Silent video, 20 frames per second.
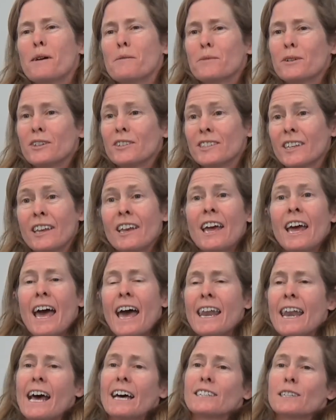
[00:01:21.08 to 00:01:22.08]
members
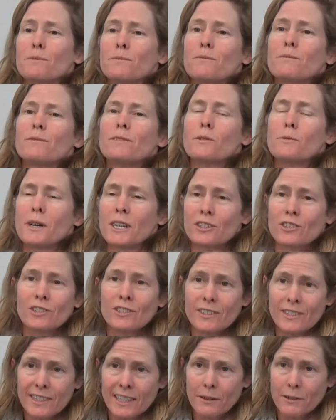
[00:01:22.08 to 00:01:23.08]
and ask them
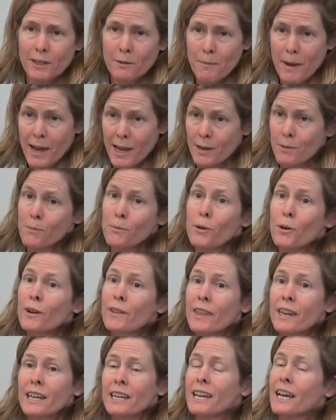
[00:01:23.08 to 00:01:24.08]
questions that demand more
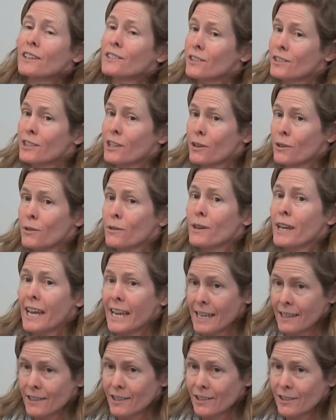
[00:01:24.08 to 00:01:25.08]
than a yes or no
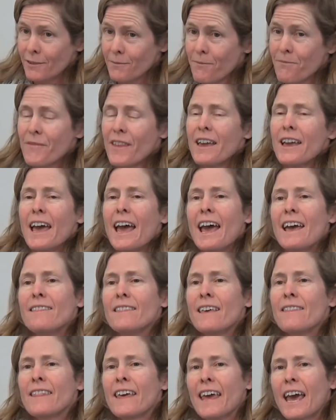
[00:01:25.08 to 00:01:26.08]
answer. And
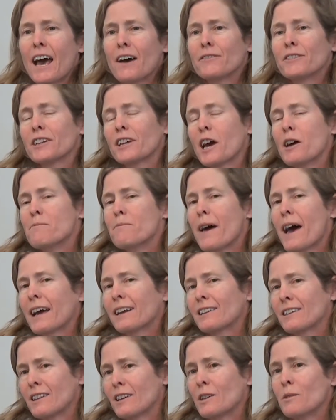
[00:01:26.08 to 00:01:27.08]
then they have to come
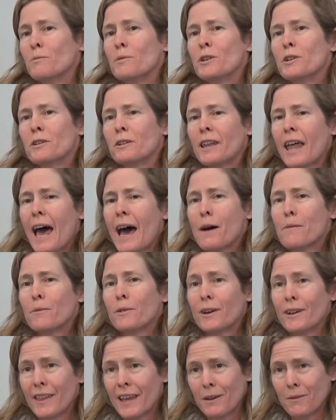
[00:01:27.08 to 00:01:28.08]
back to the computer
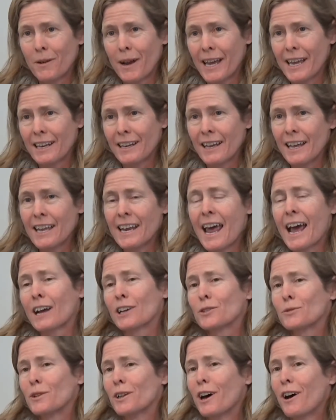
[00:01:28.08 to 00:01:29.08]
lab where they write an
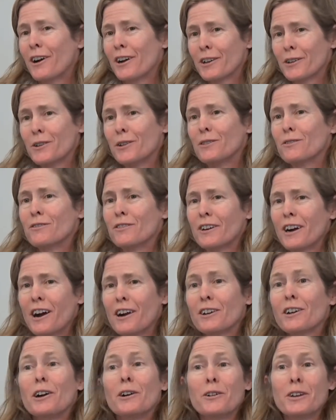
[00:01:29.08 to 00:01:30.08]
actual article for
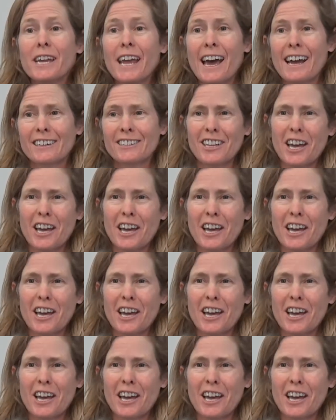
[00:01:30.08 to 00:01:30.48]
our Kodiak